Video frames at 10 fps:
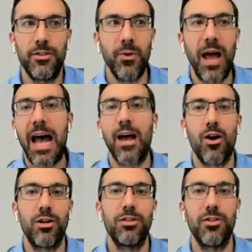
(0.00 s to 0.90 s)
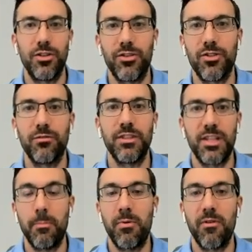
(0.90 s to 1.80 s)
to add on to the
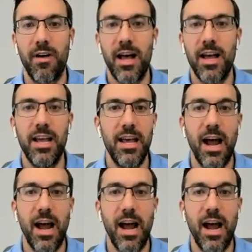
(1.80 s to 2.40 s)
service they provide.